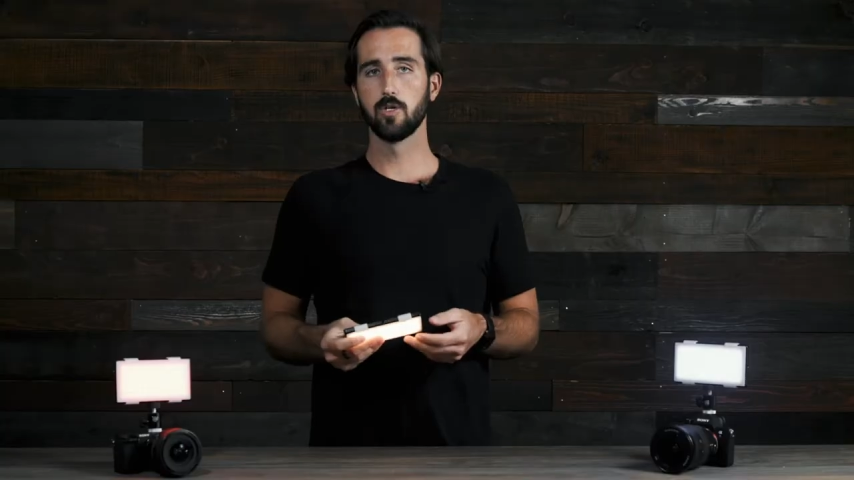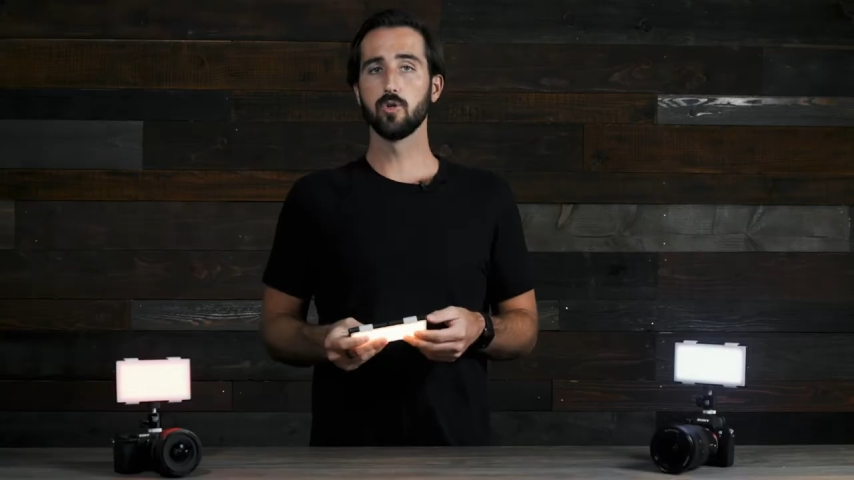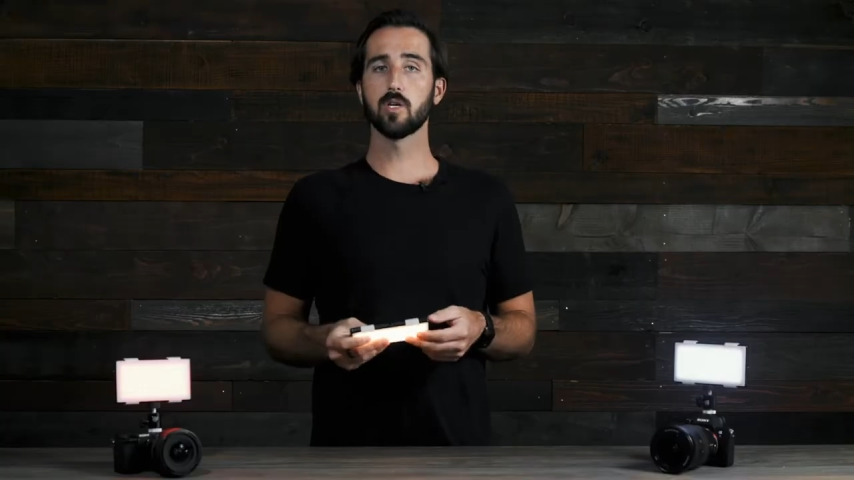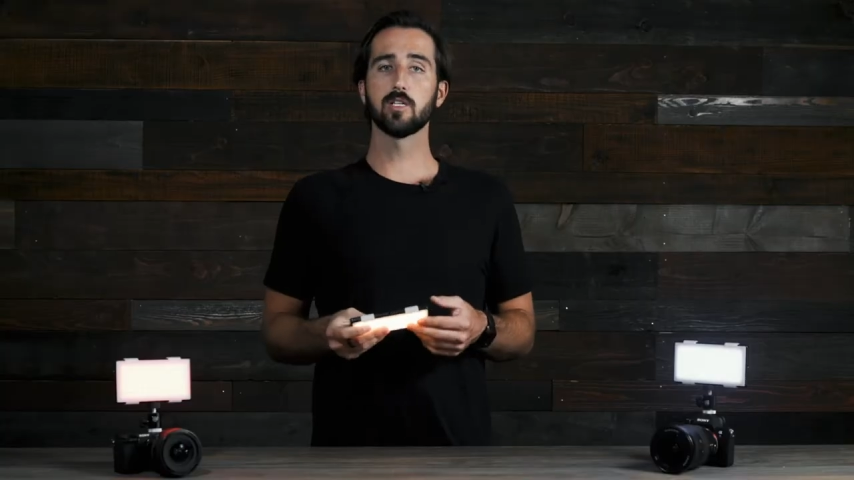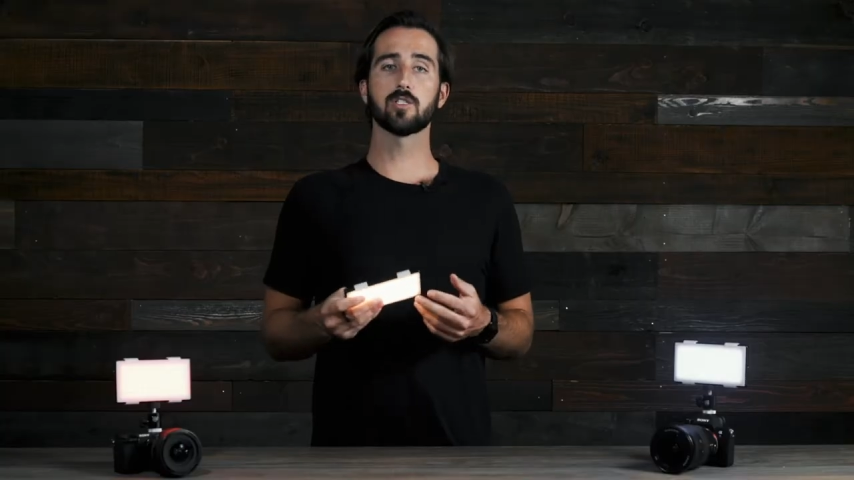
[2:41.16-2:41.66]

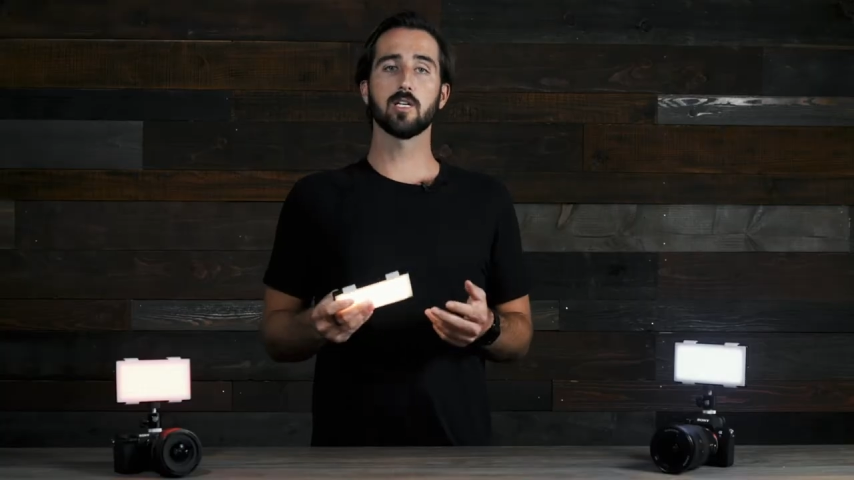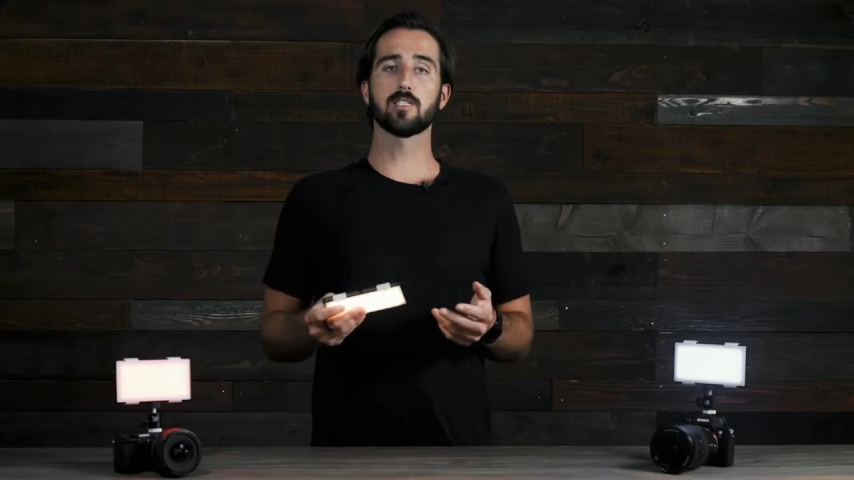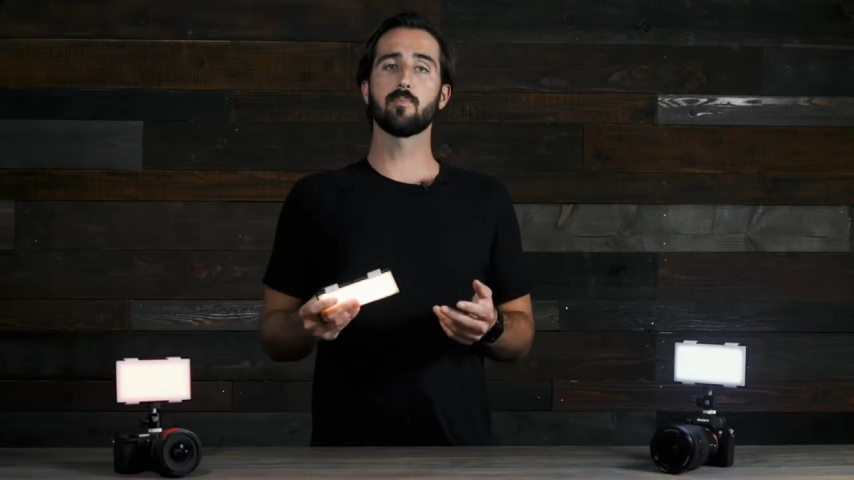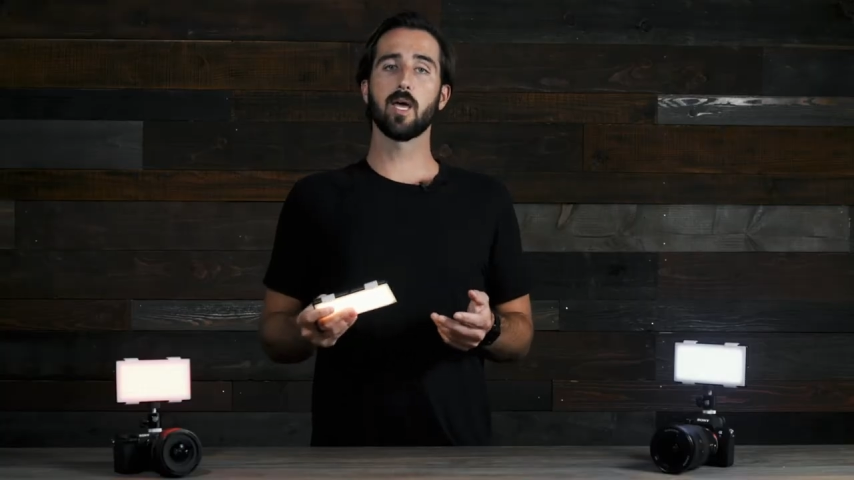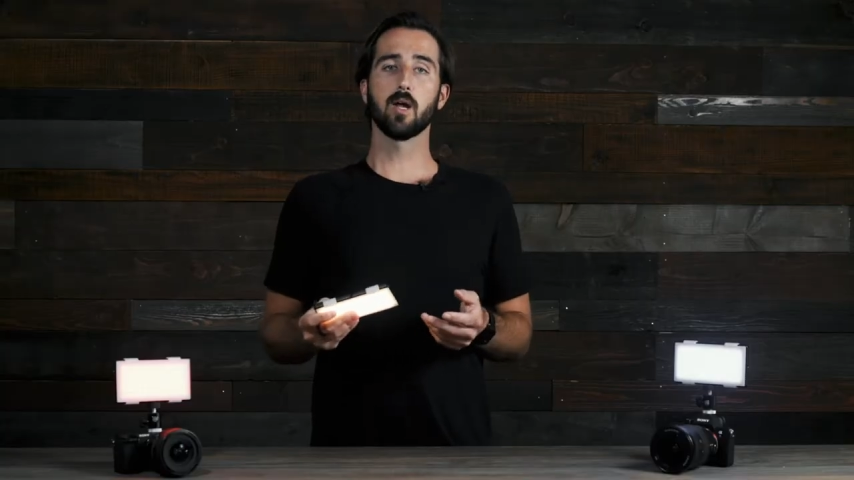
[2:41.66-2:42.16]
You can
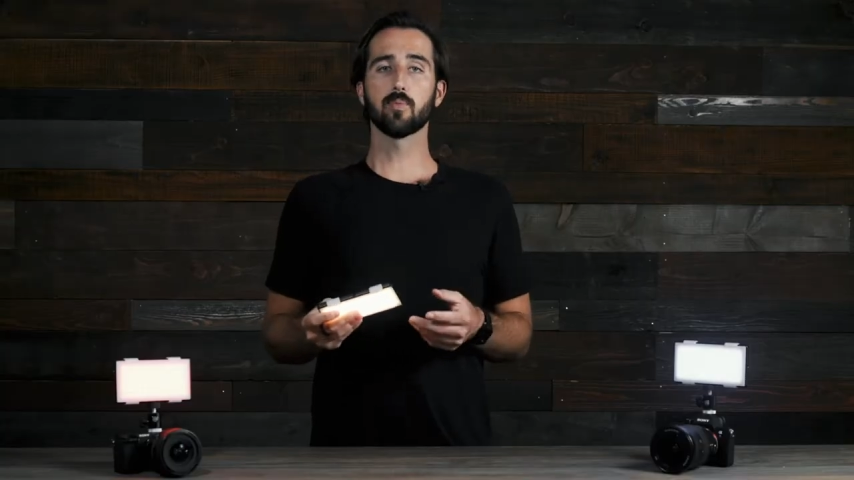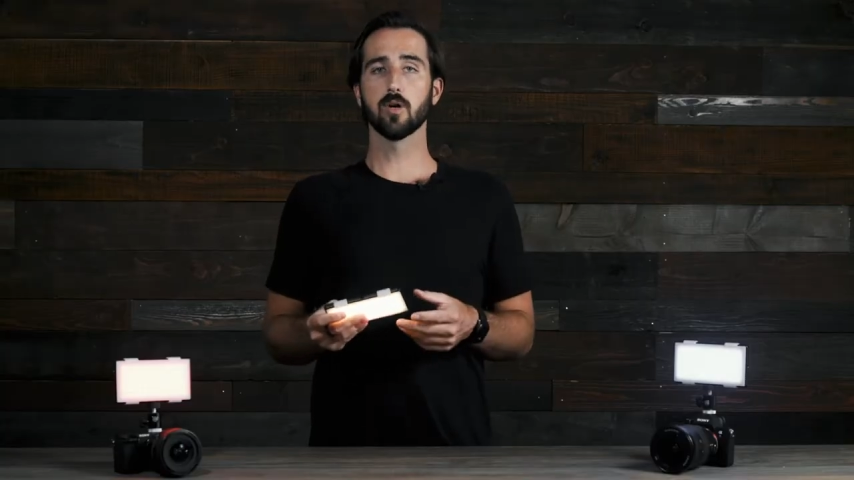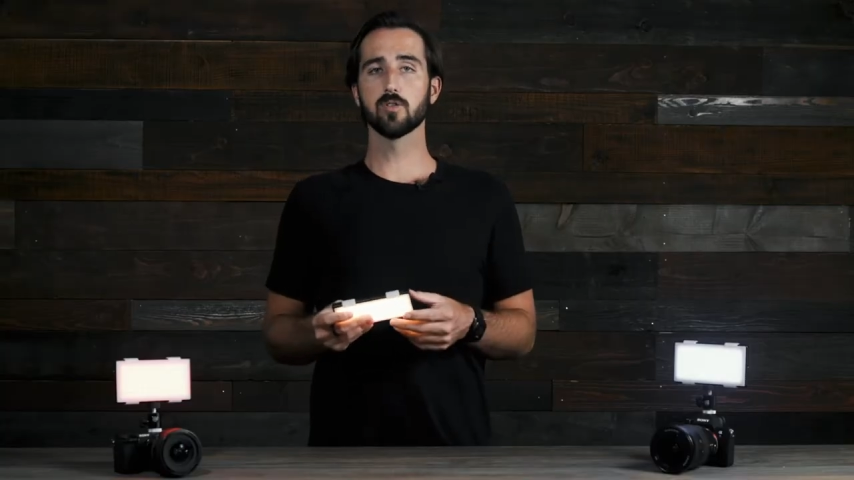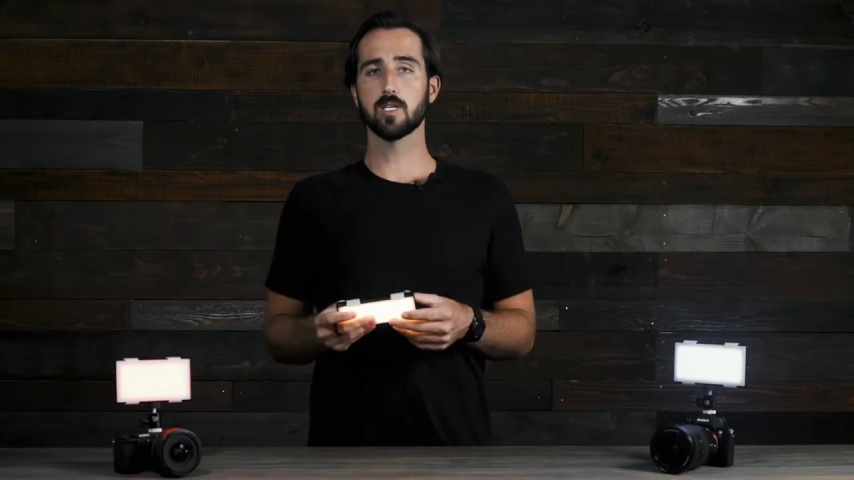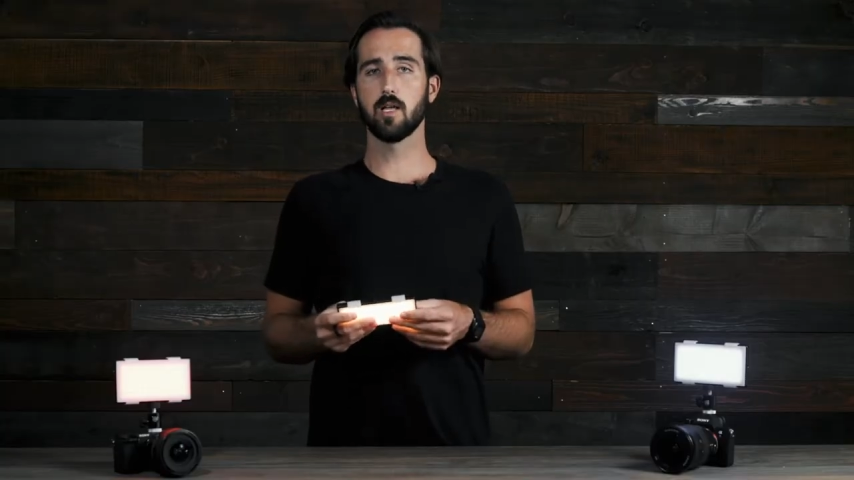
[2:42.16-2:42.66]
adjust the Panel
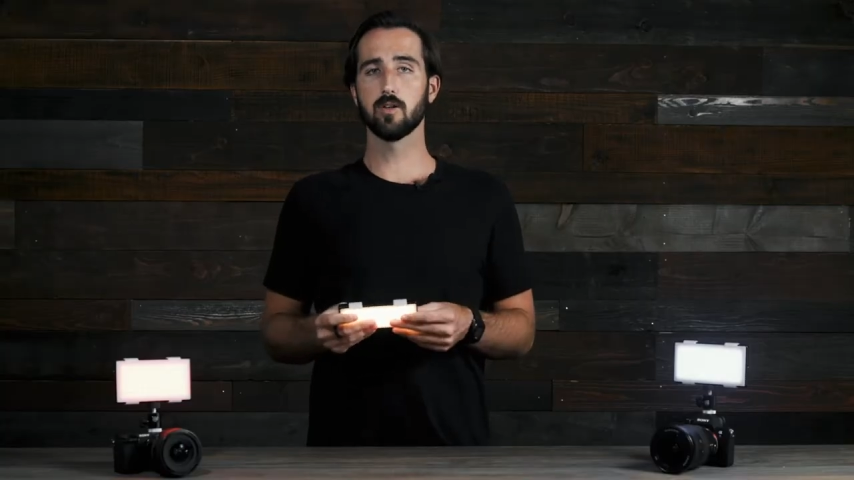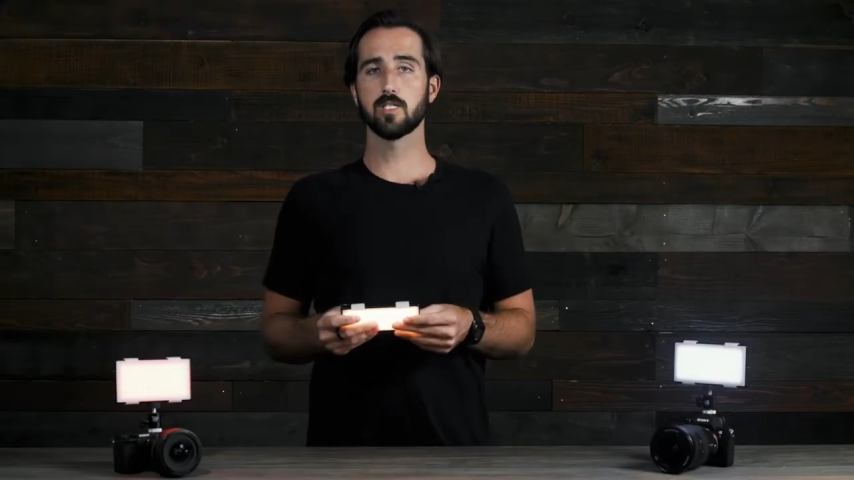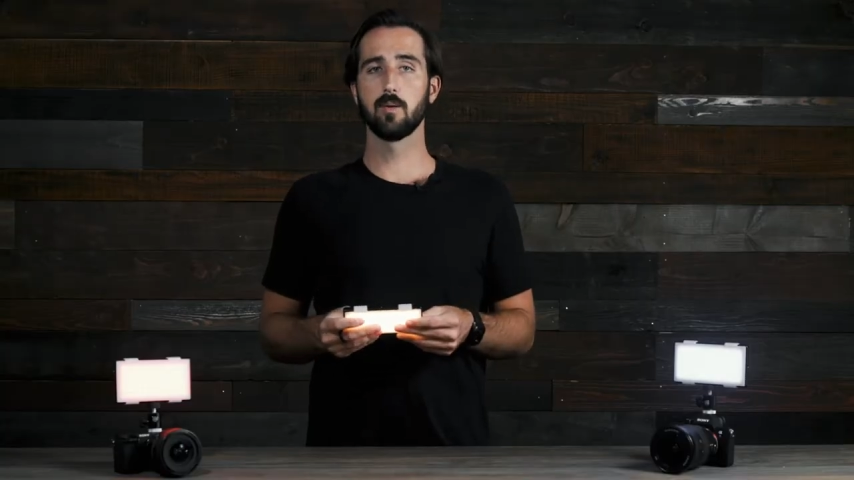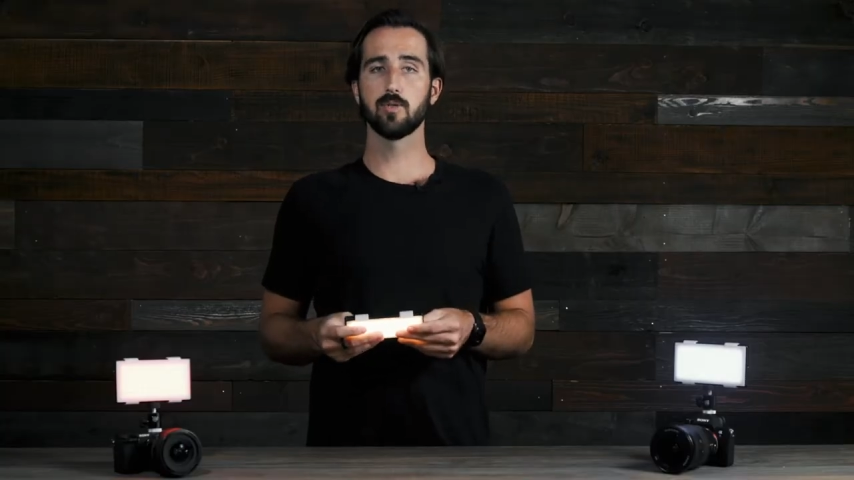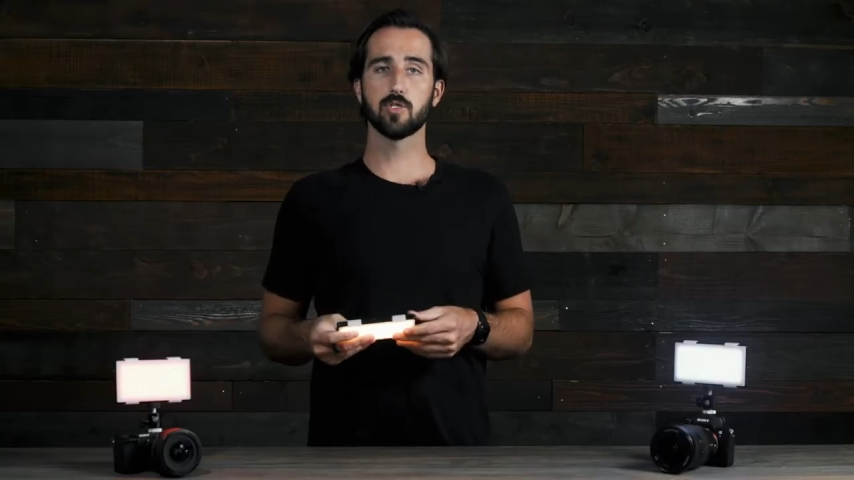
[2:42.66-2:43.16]
Pro's color
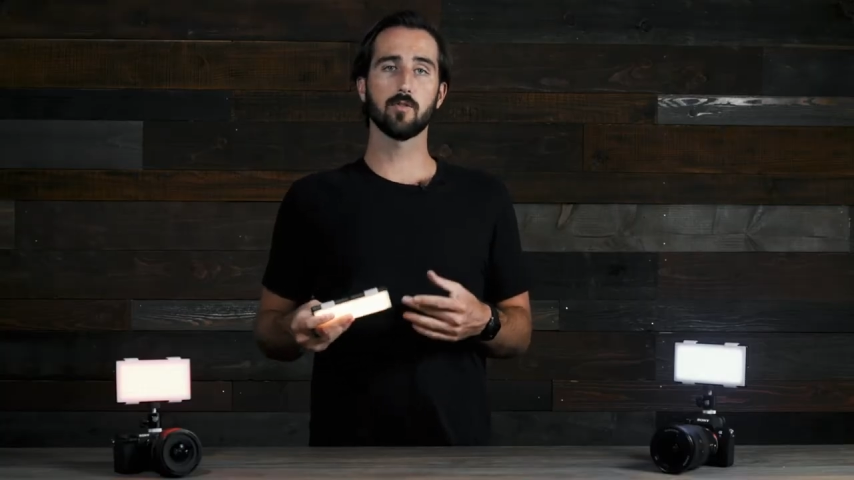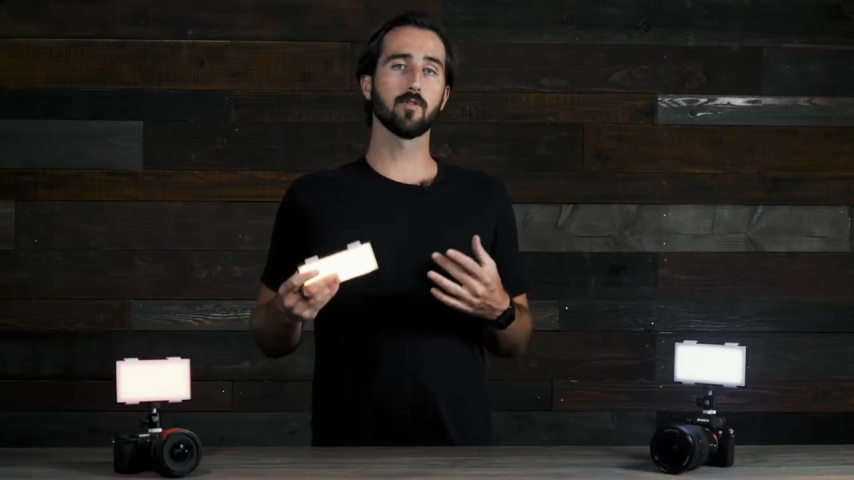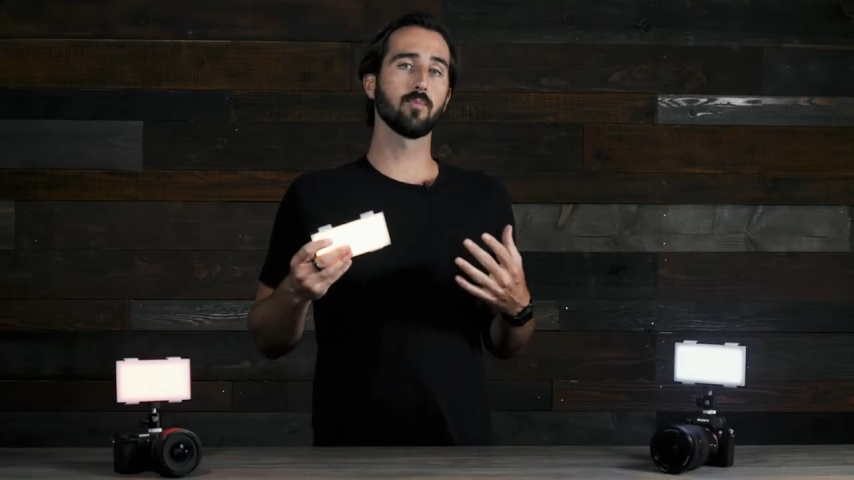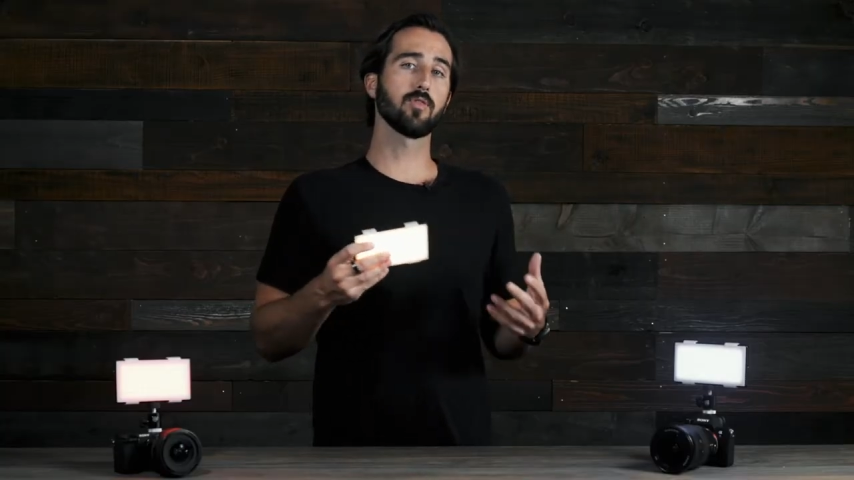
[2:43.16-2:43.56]
temperature from